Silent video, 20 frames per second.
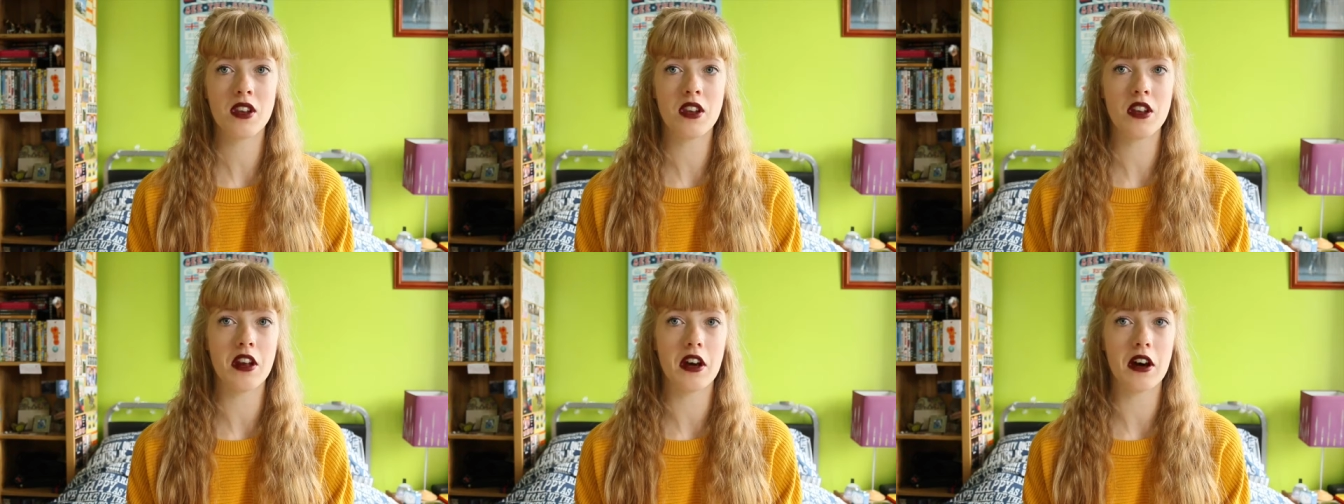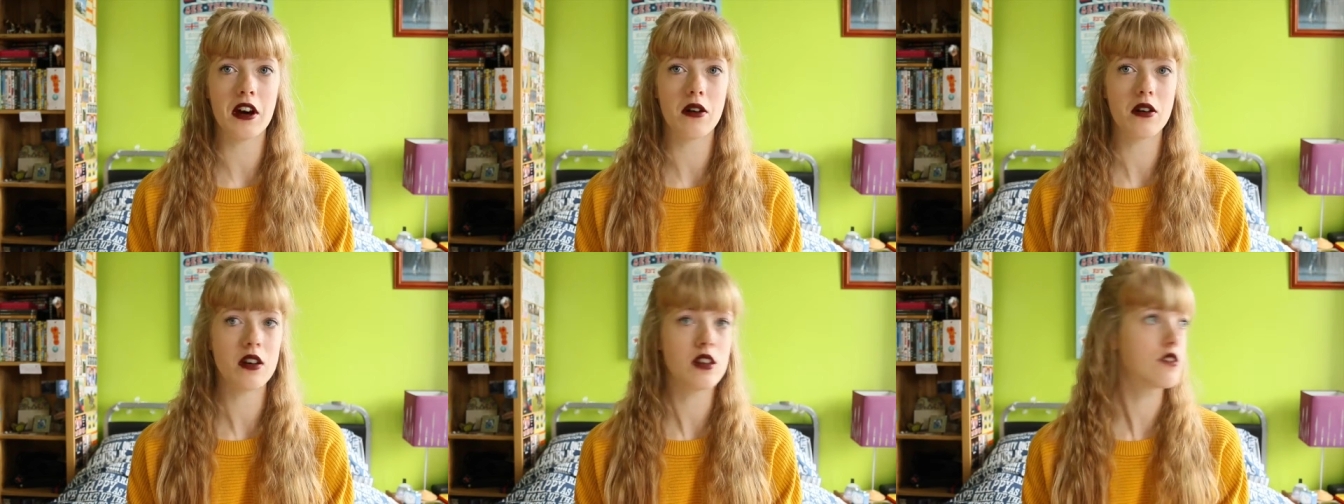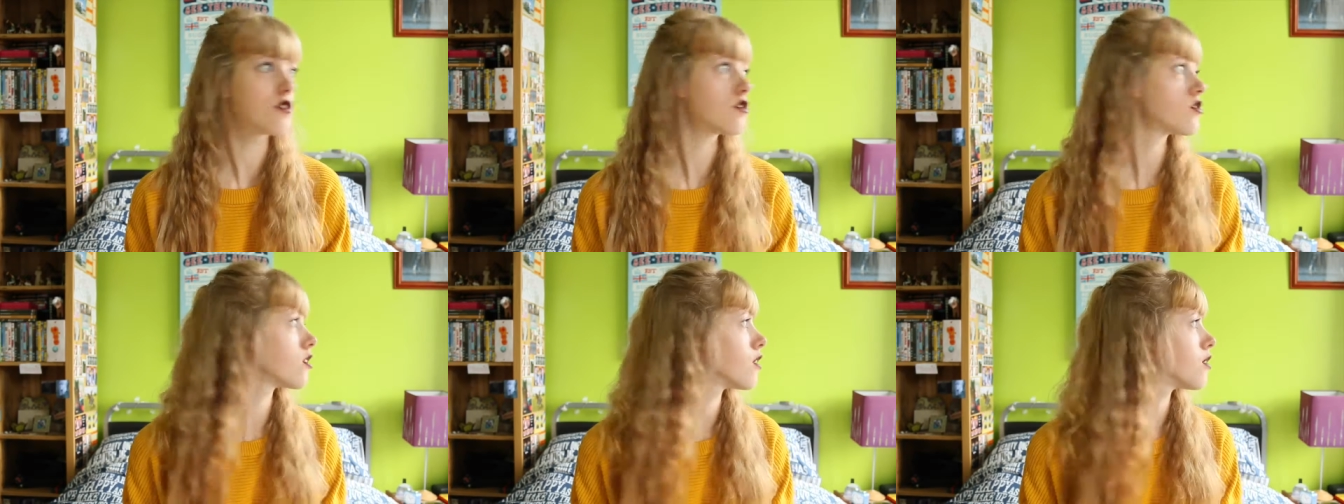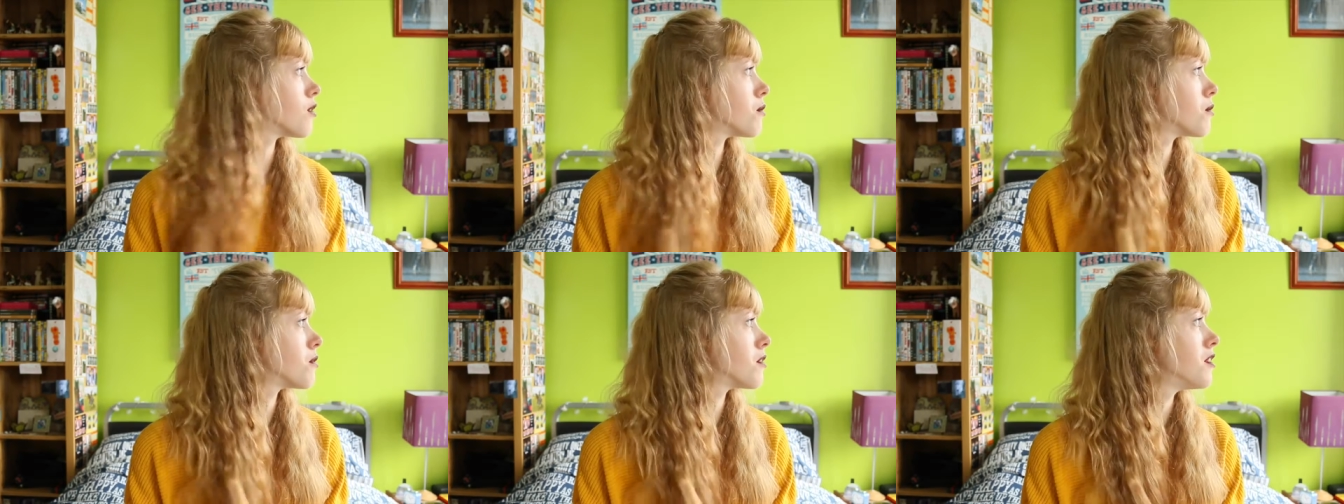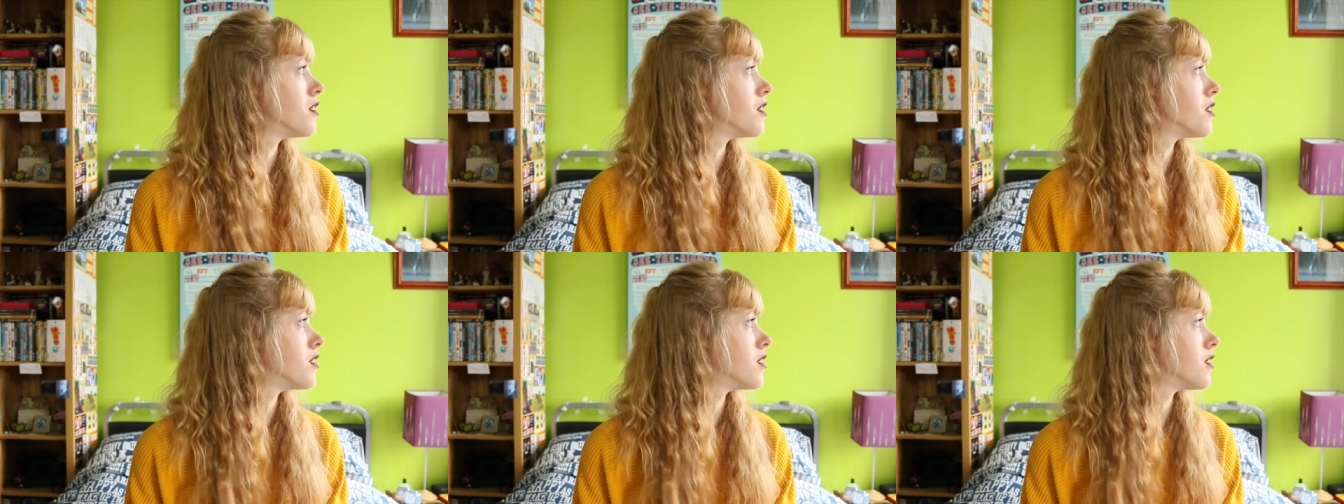in and out. It's so
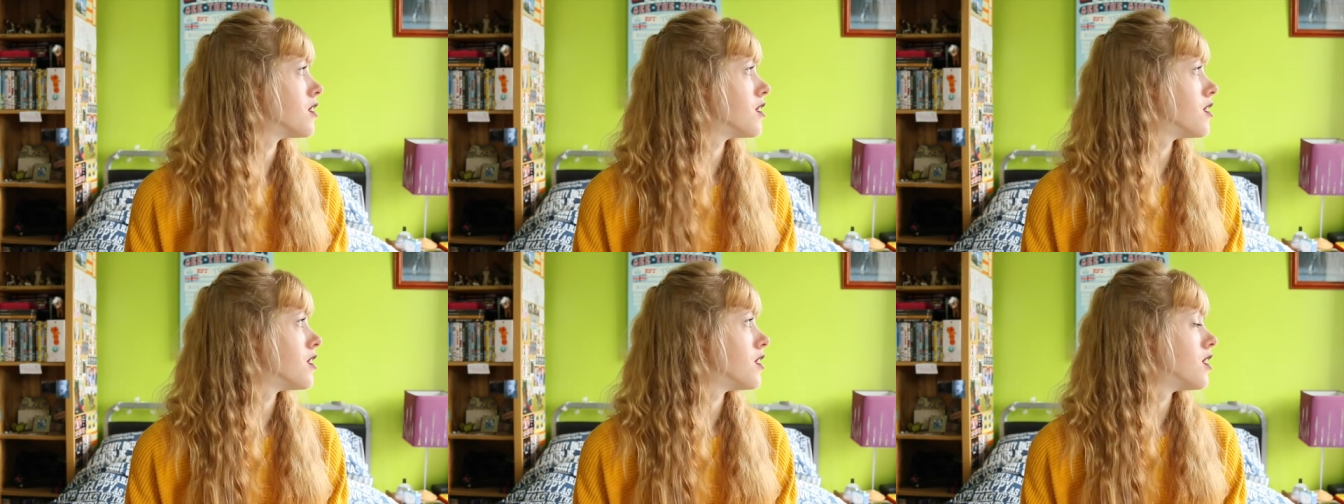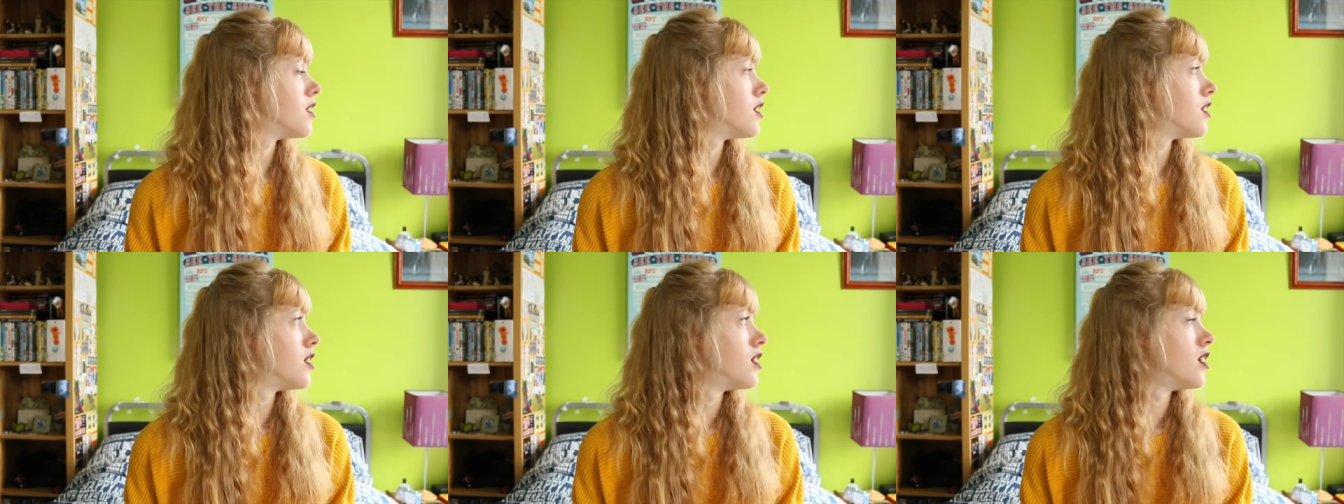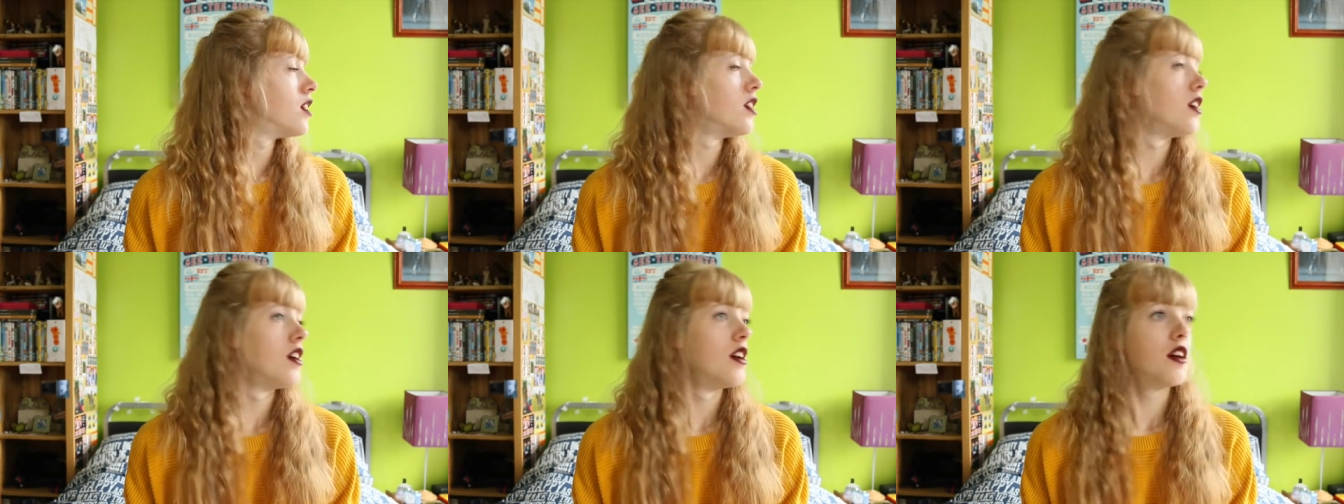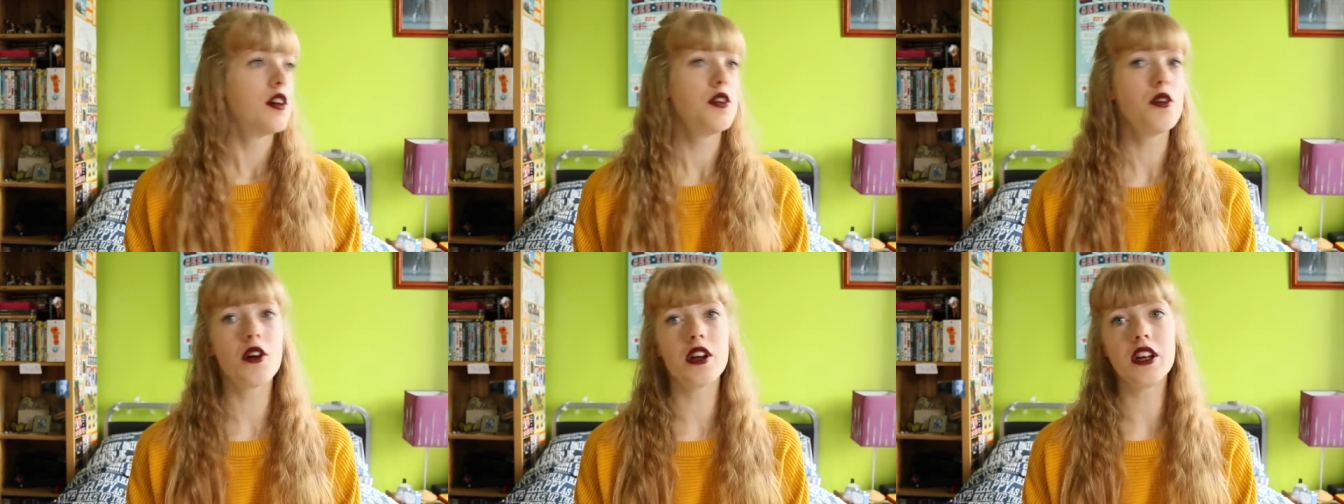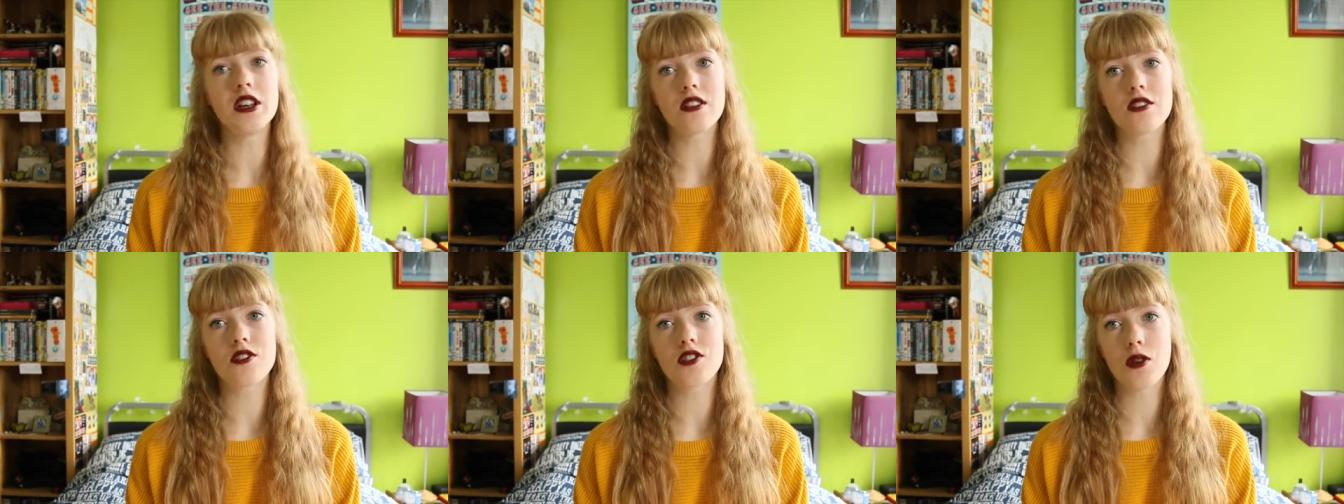annoying,